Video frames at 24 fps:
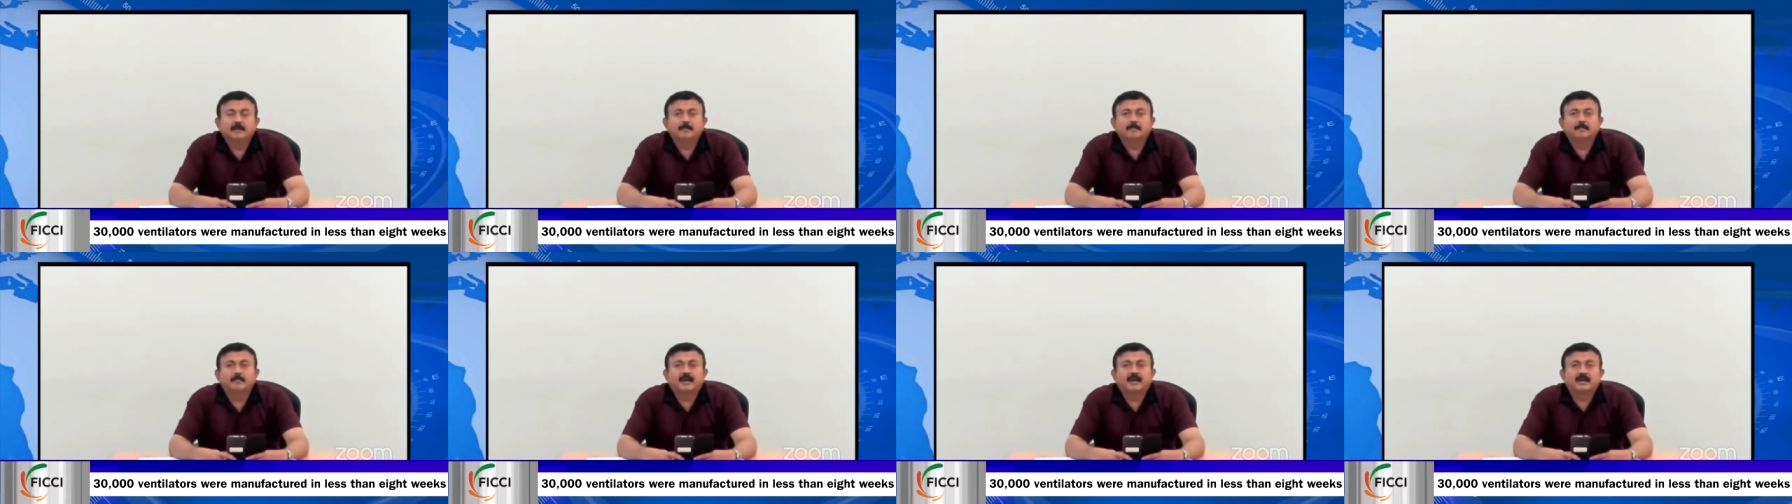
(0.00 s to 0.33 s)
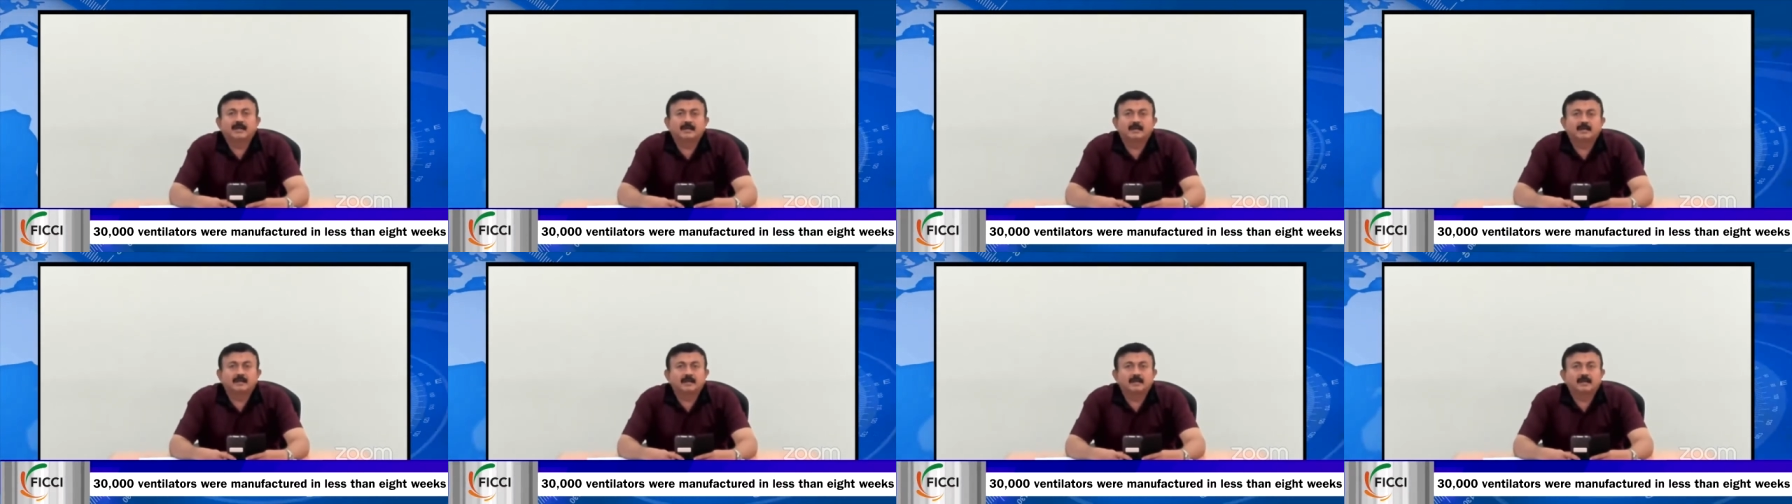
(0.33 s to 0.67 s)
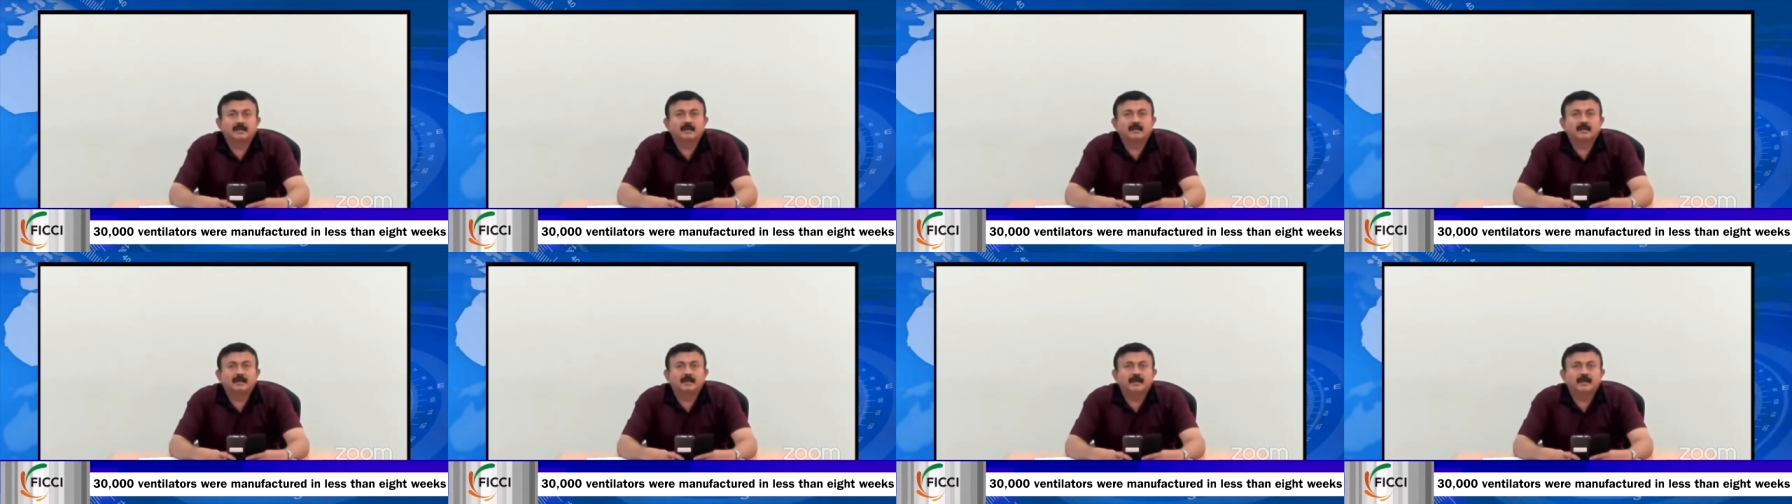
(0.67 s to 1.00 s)
But
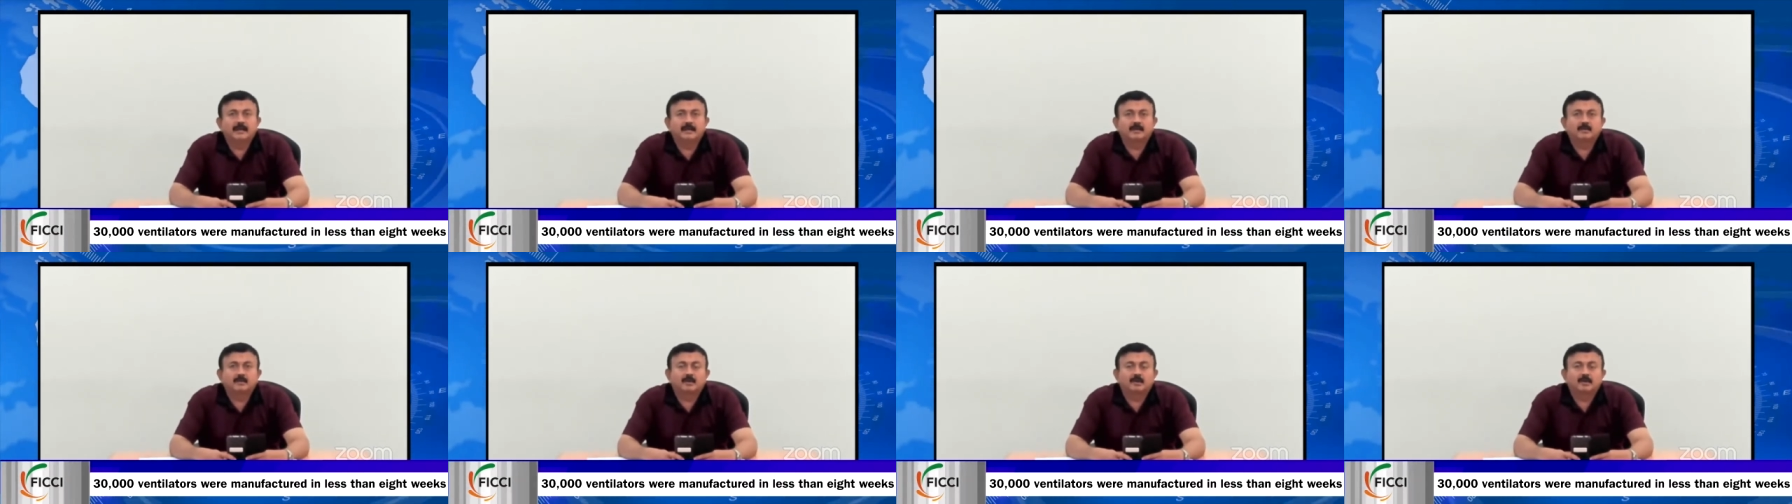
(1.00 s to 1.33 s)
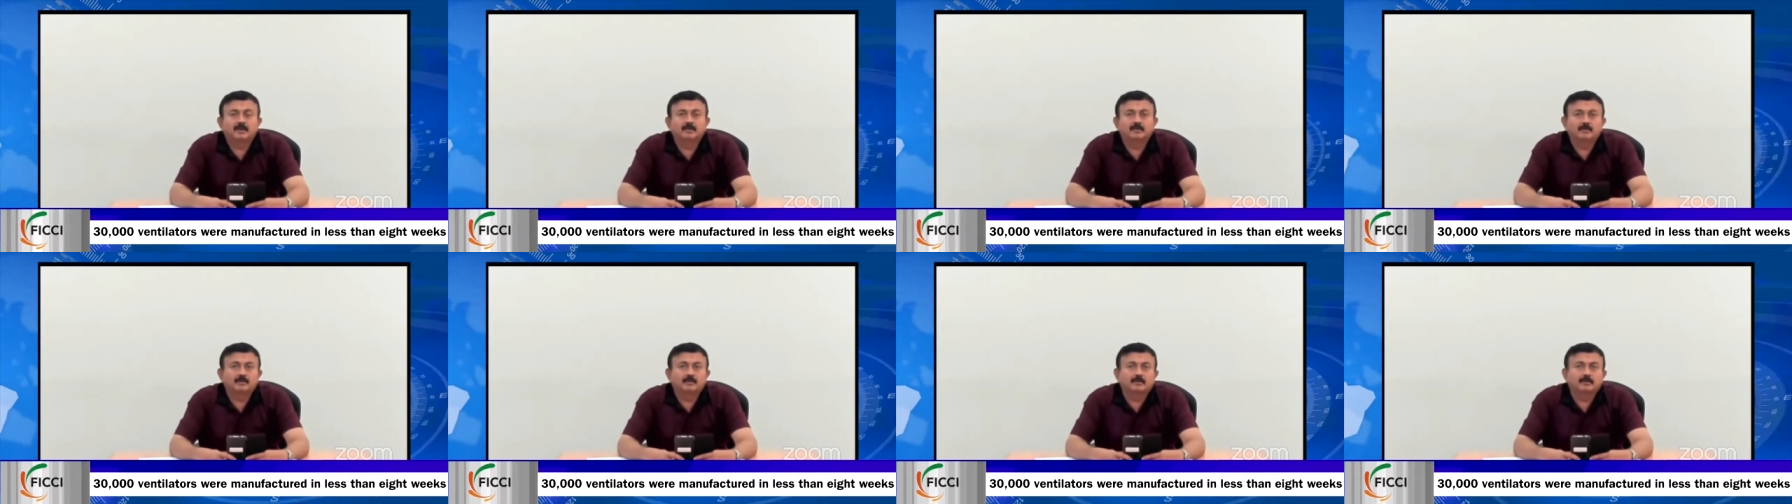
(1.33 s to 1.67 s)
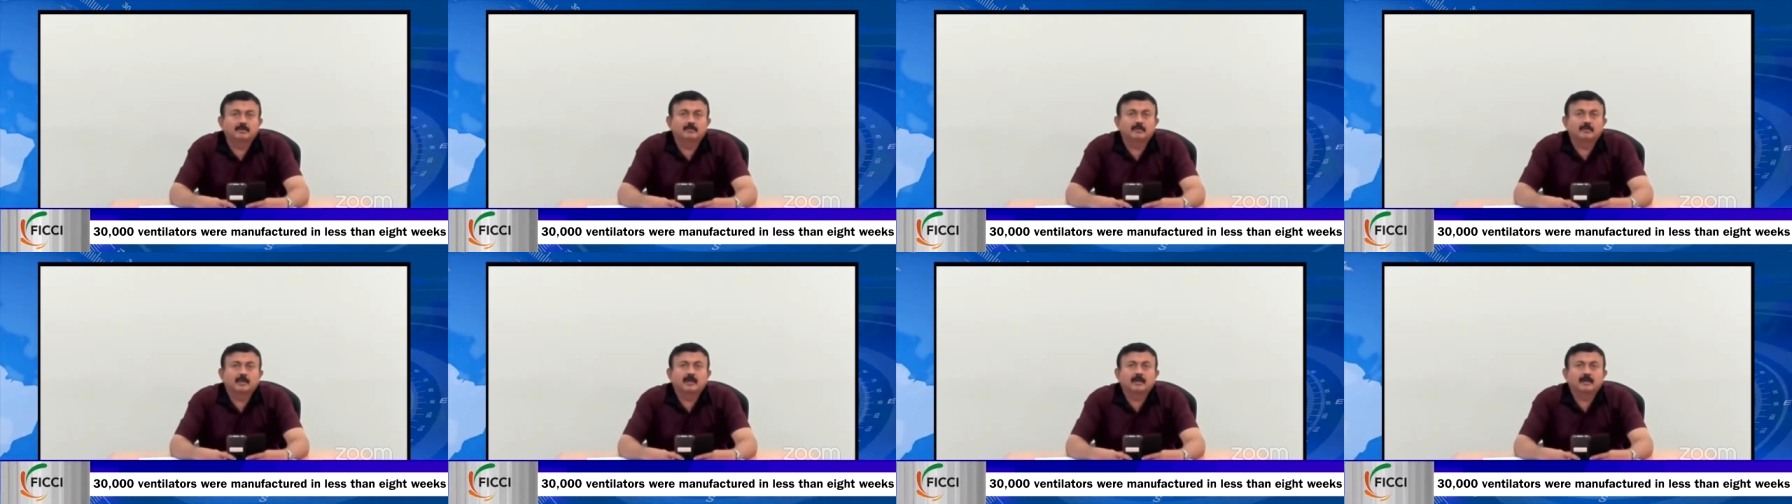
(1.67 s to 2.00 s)
uh, later on, you
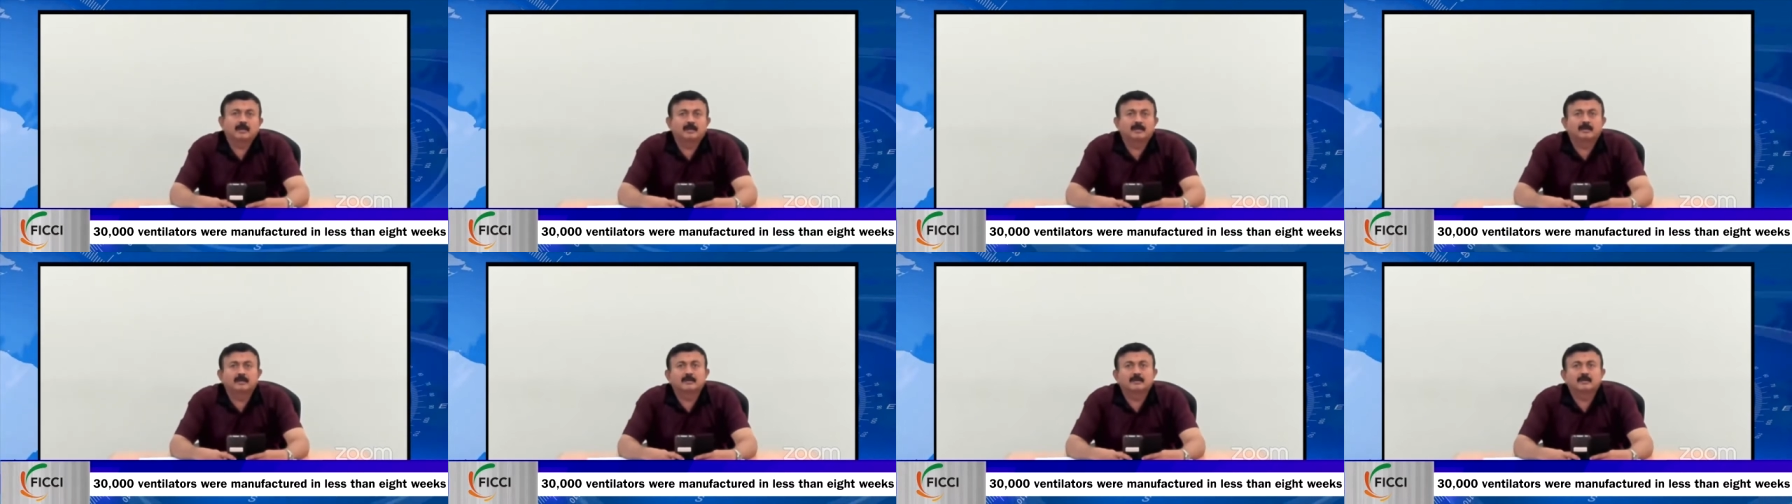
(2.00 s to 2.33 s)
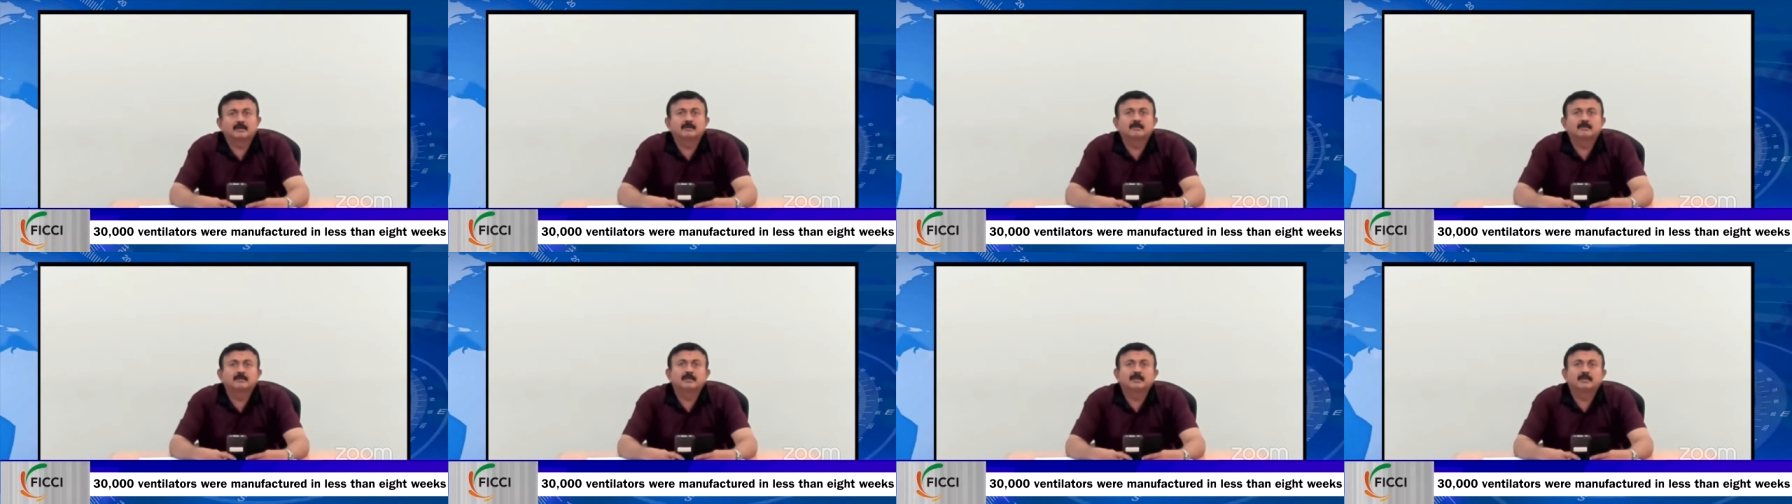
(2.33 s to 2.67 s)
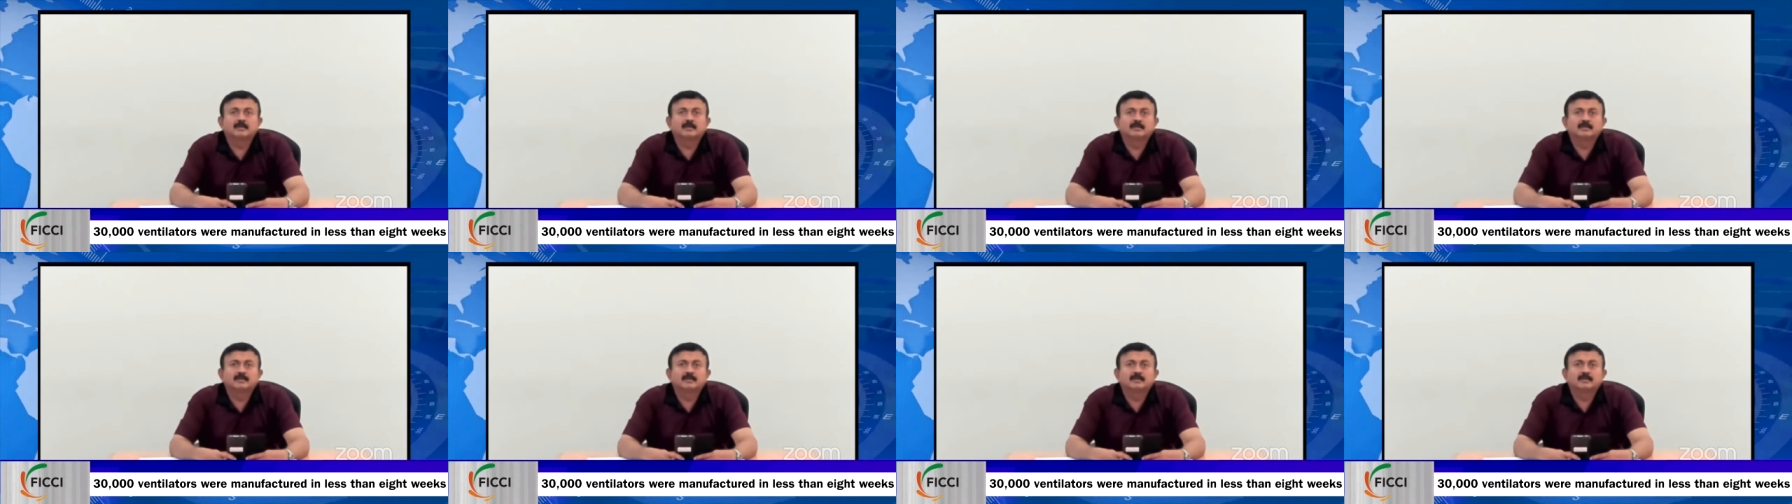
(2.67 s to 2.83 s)
know, uh,